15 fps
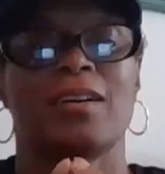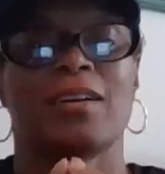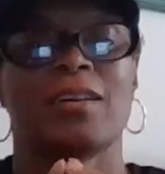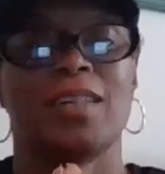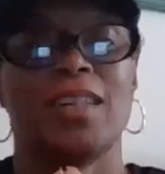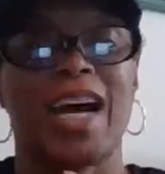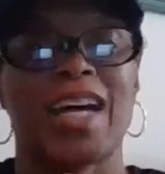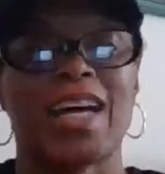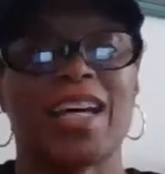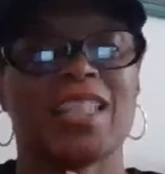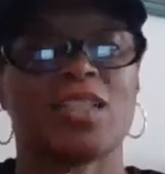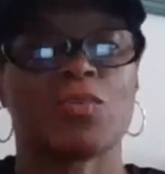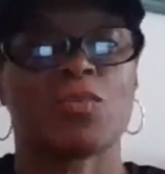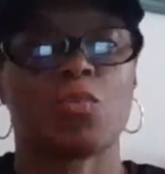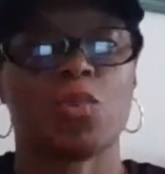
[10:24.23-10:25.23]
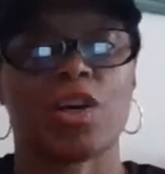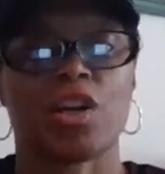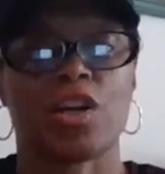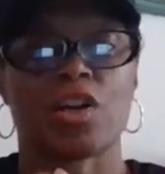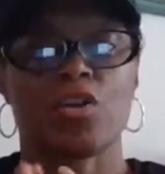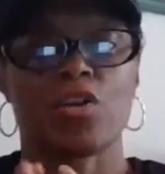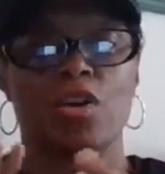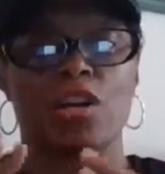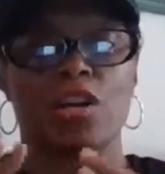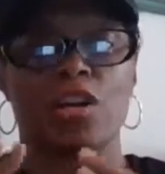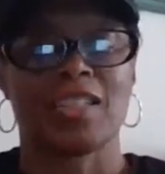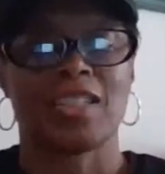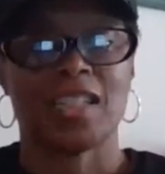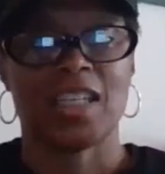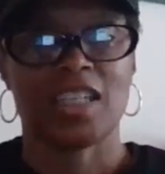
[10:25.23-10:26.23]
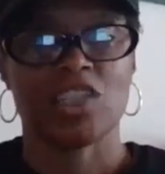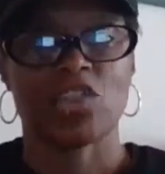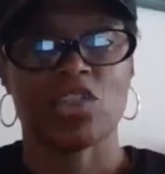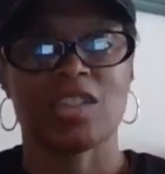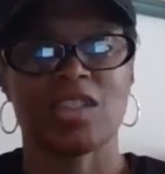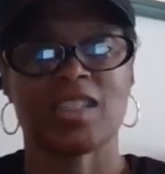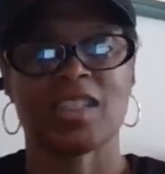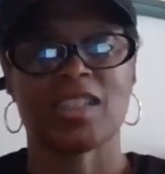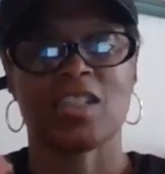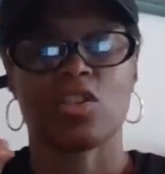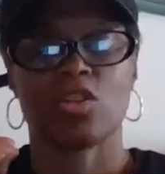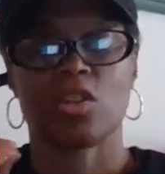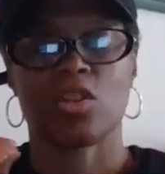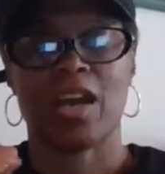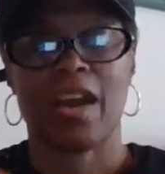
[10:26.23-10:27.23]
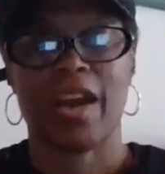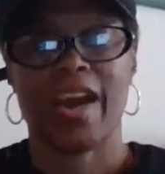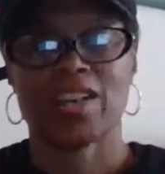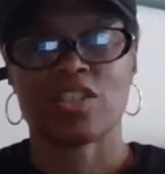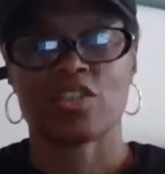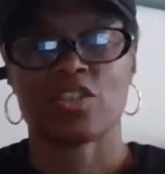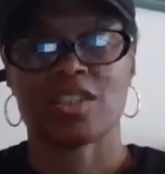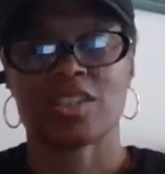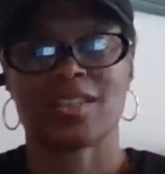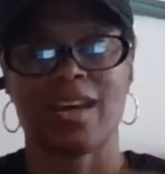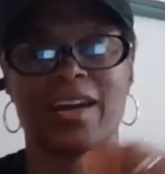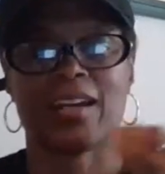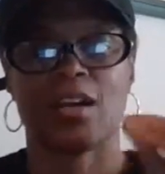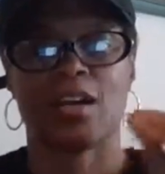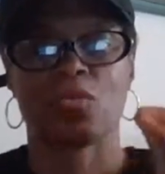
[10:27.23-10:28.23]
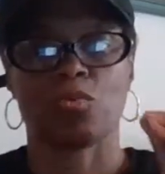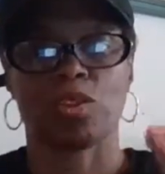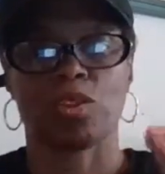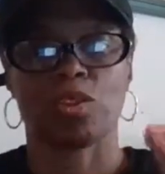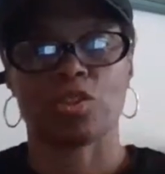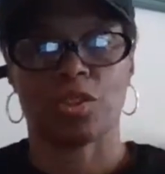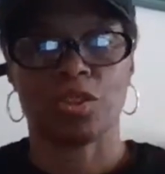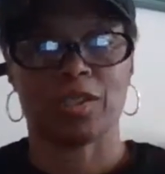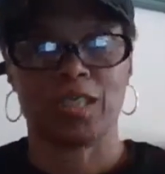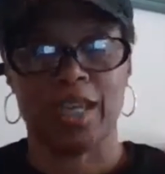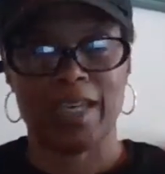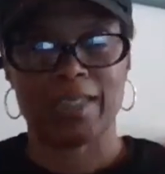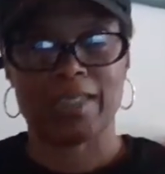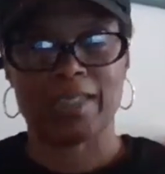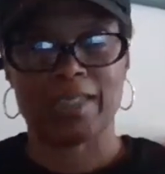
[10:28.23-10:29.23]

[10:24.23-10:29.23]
That is where your intentions and your actions line up with your yes.